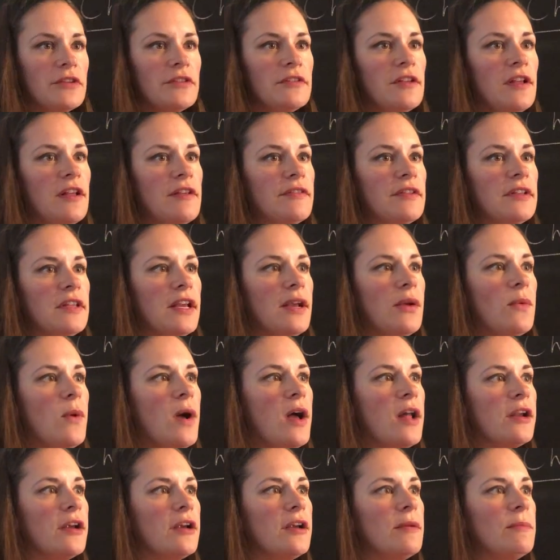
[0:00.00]
solvent like
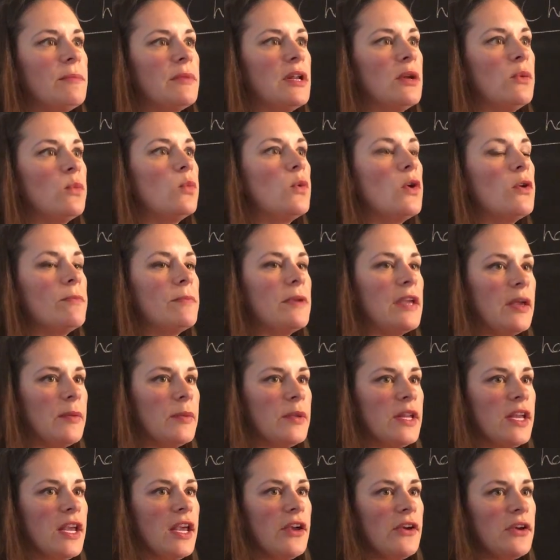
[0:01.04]
water, but it won't be able
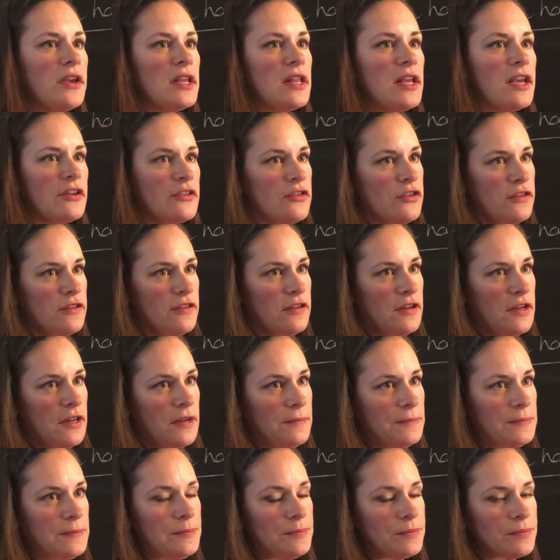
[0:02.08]
to carry electricity.
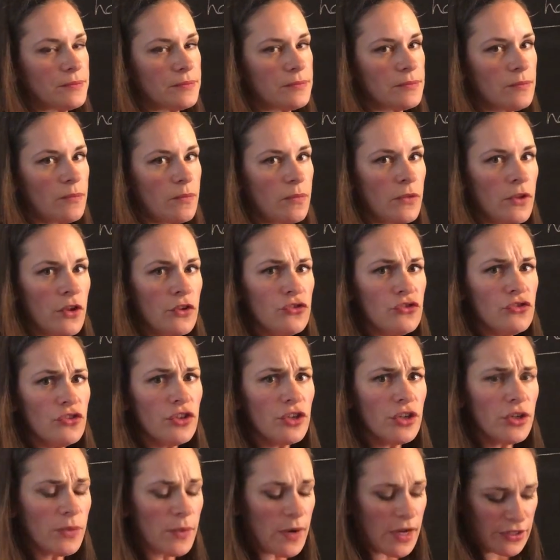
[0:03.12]

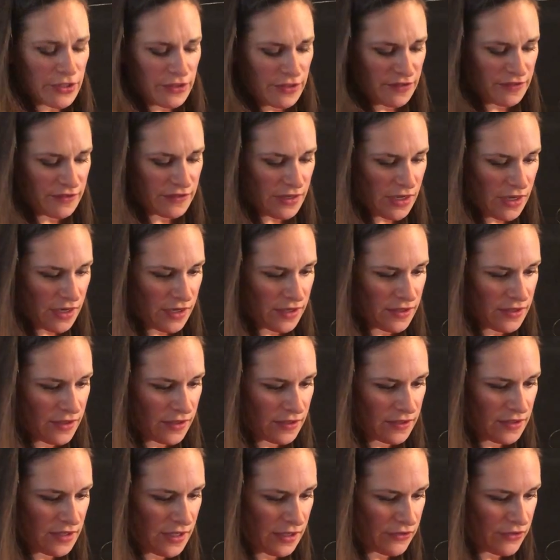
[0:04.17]
Sugar water does not
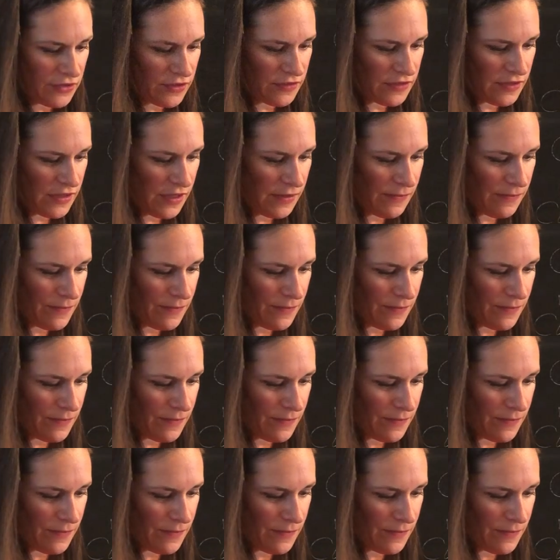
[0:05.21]
conduct electricity.